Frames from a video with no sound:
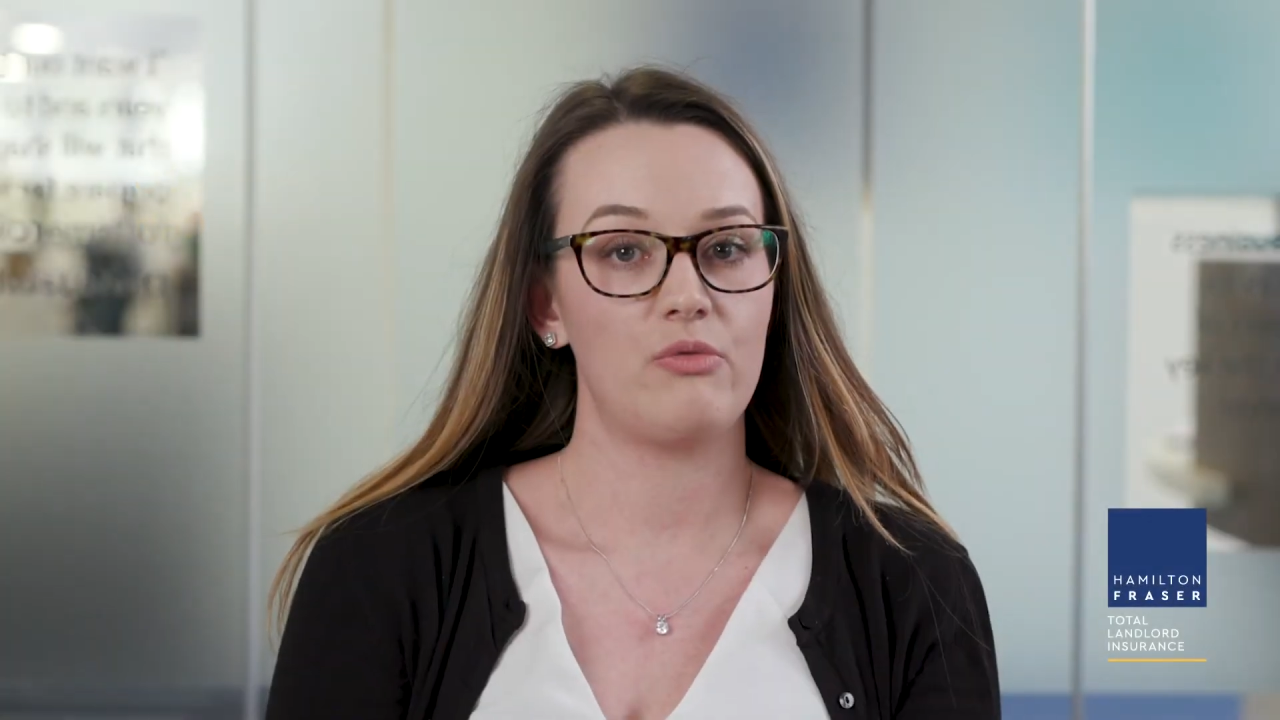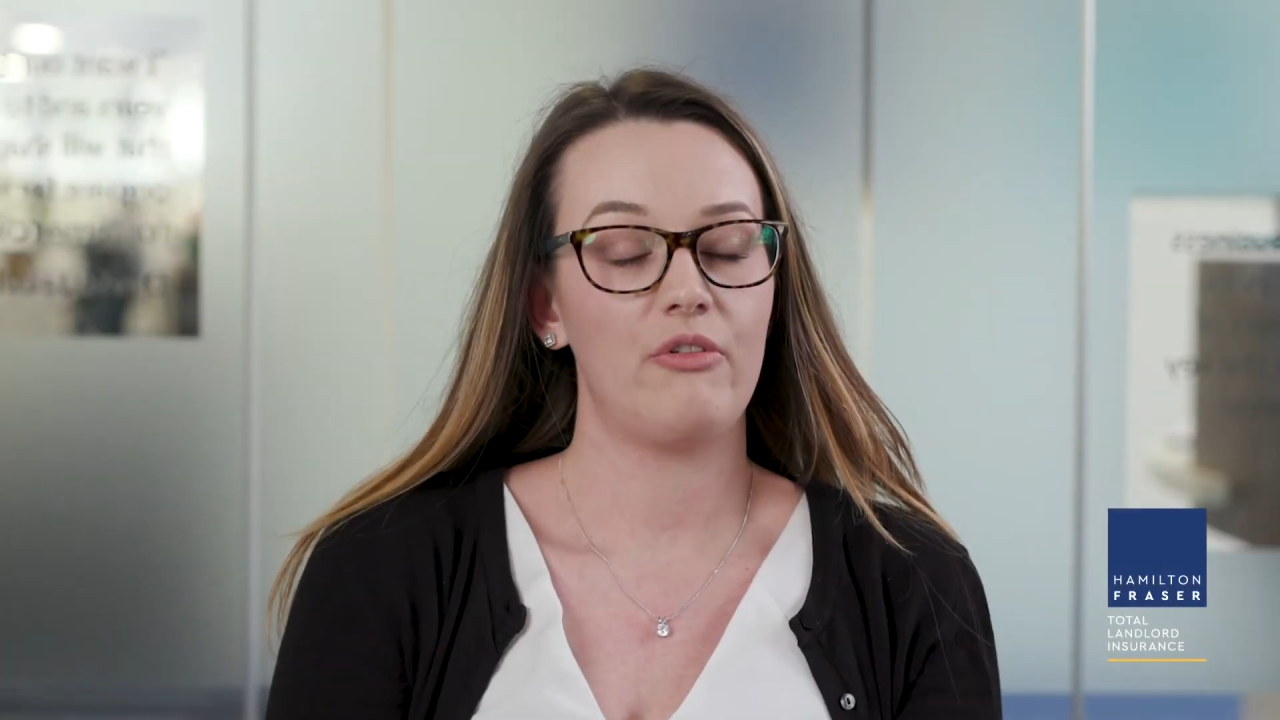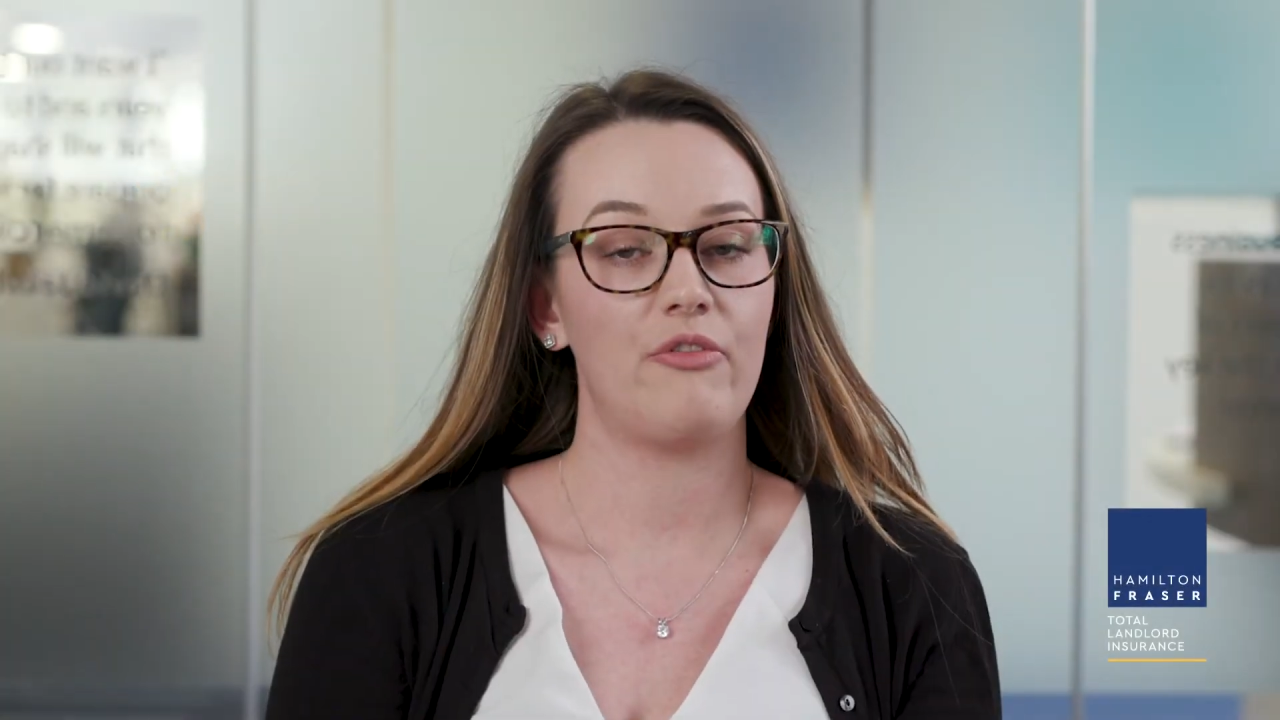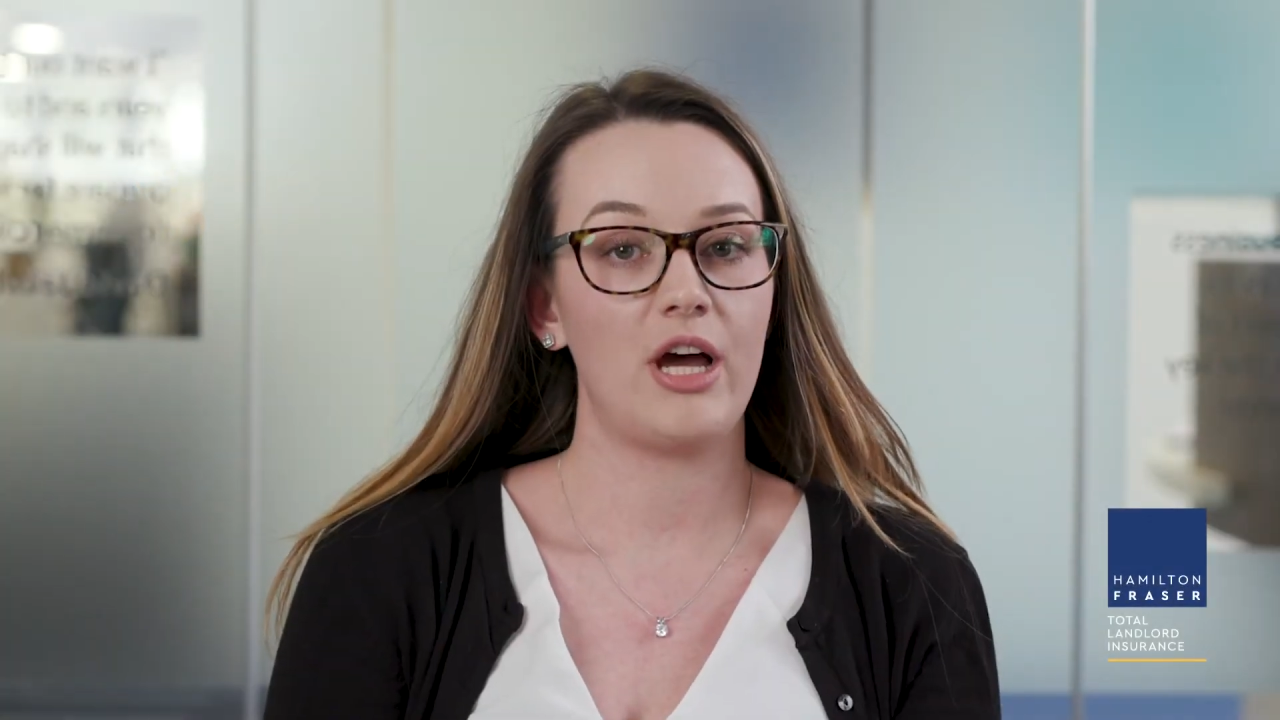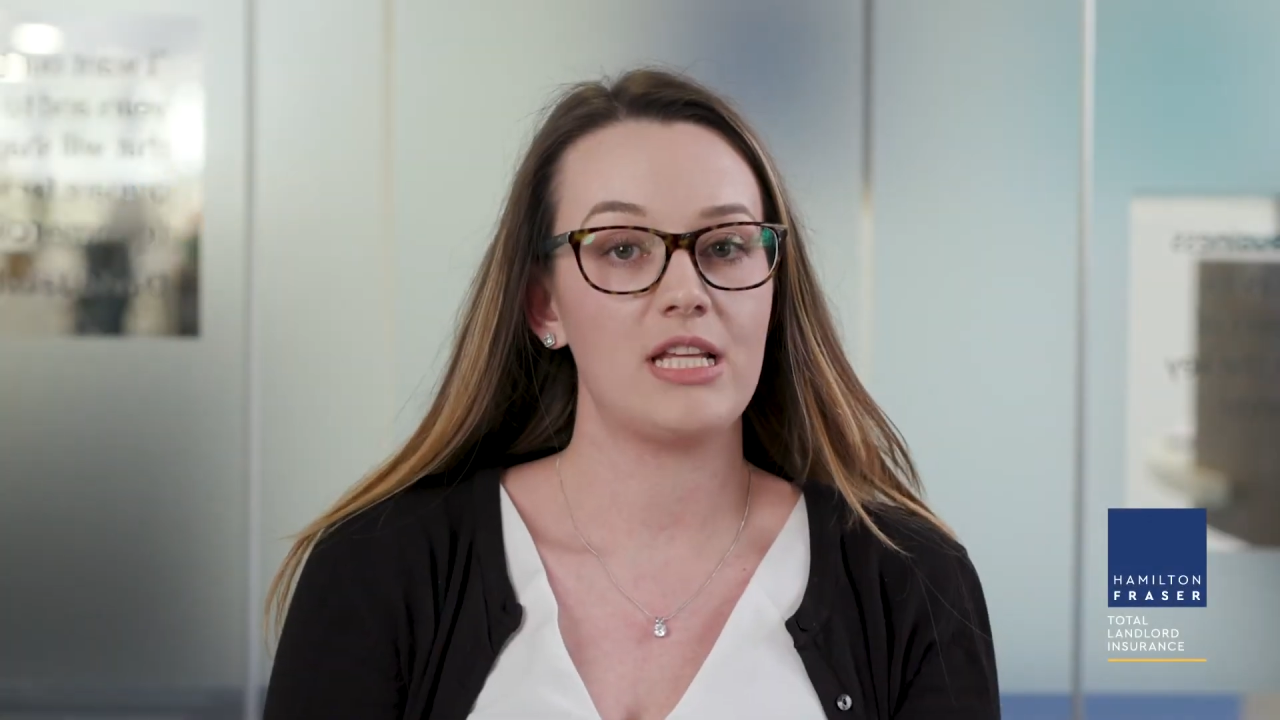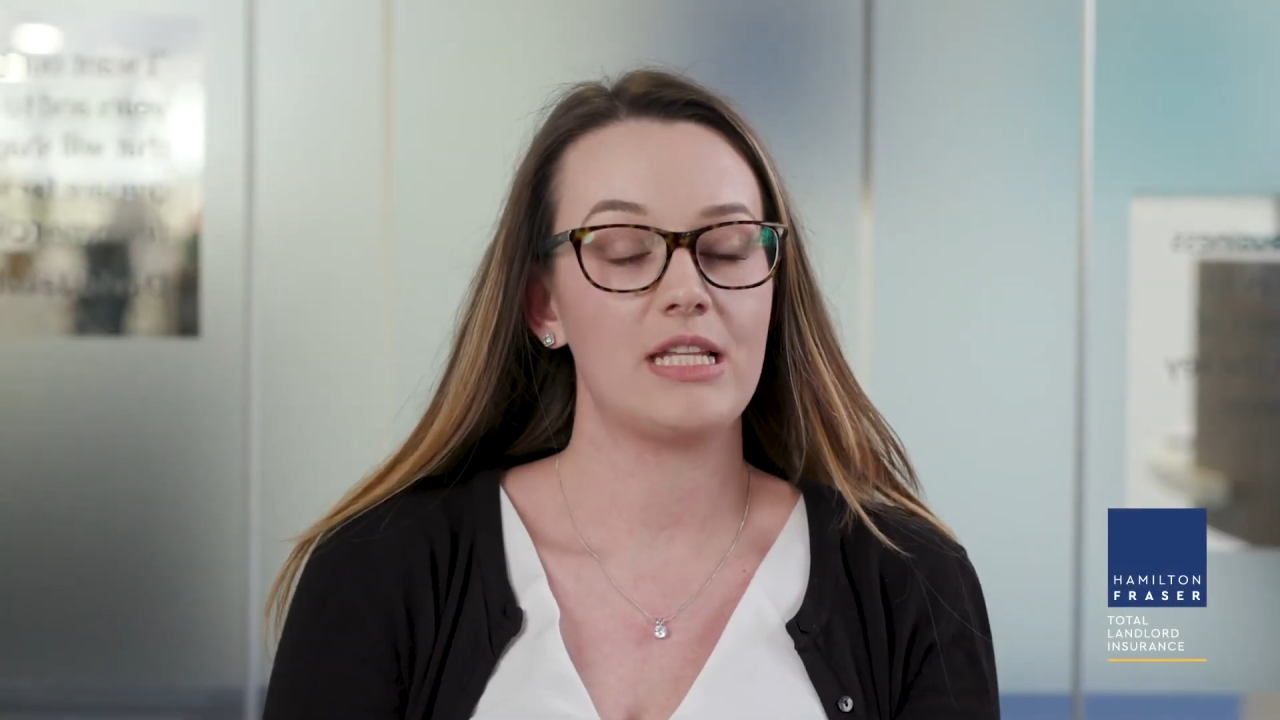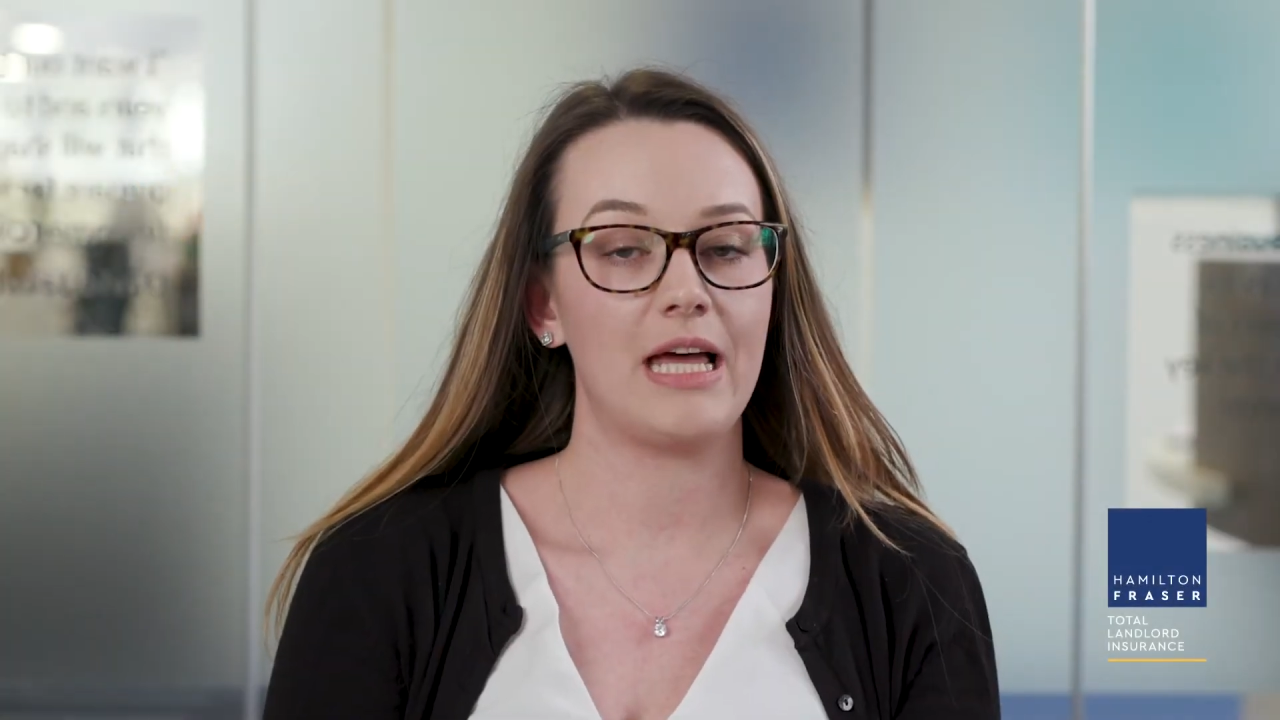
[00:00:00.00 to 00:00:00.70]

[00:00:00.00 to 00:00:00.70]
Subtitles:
we advise